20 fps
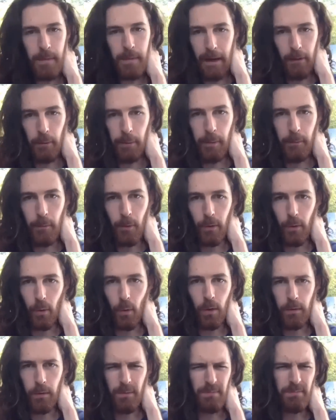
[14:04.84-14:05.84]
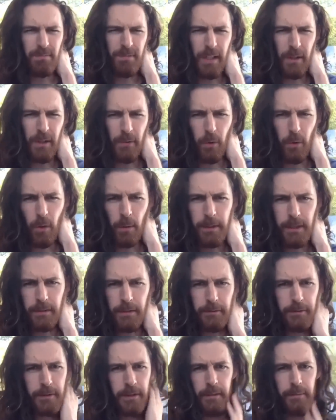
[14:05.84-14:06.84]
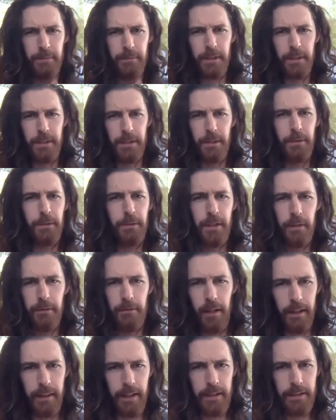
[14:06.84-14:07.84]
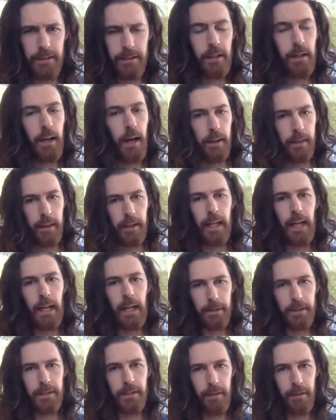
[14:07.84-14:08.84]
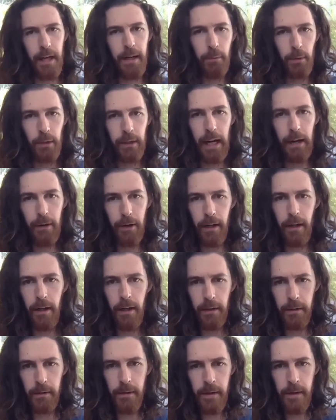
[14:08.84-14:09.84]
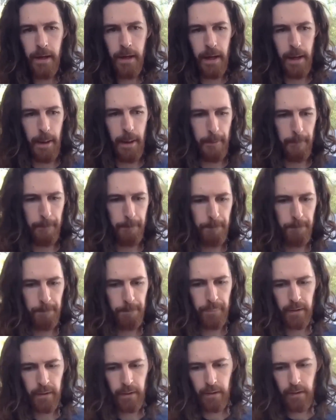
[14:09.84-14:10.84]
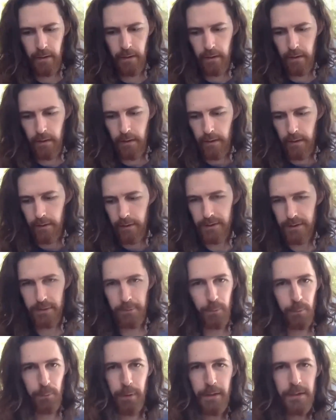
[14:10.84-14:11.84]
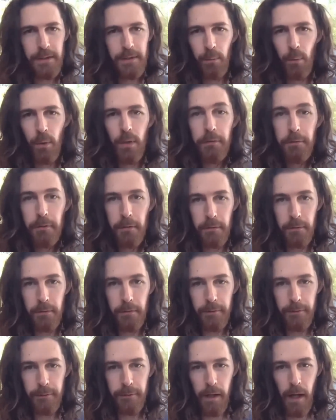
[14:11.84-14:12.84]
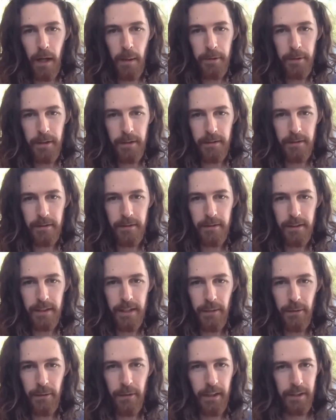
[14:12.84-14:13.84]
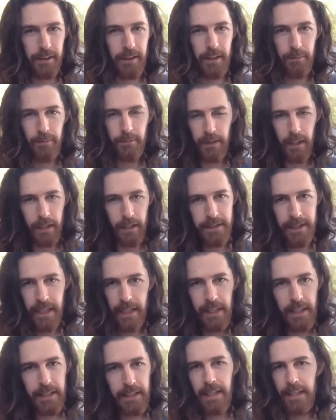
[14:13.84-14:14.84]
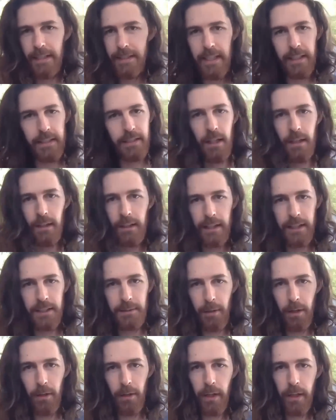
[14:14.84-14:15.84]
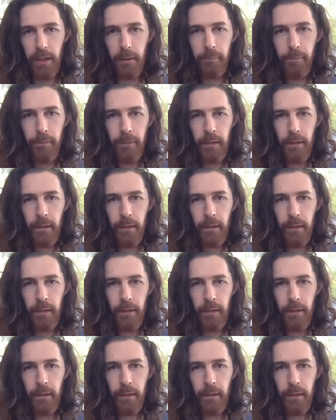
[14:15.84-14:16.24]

now a bit more normative to do stuff like this. I think elements of that will carry on. There's been some wonderful phenomenon, you know, like TikTok exploding,